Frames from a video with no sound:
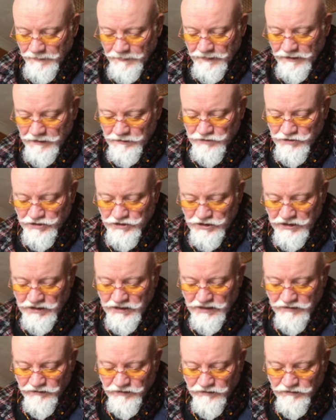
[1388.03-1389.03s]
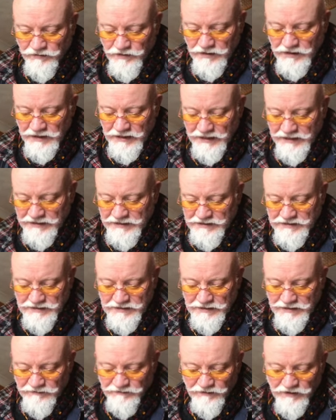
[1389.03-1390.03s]
I'm just trying to give it a really like
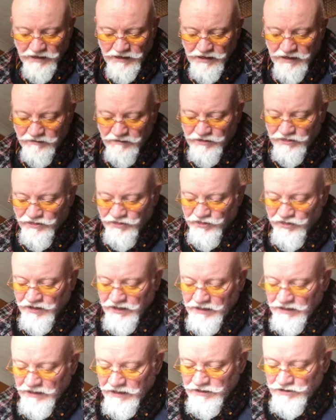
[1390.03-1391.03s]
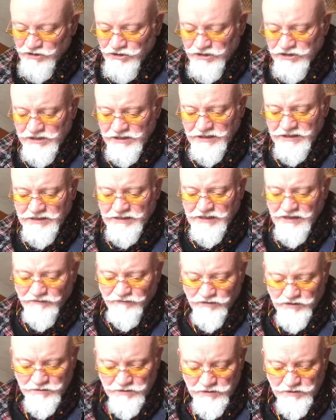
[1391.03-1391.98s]
very thin lines. You see the difference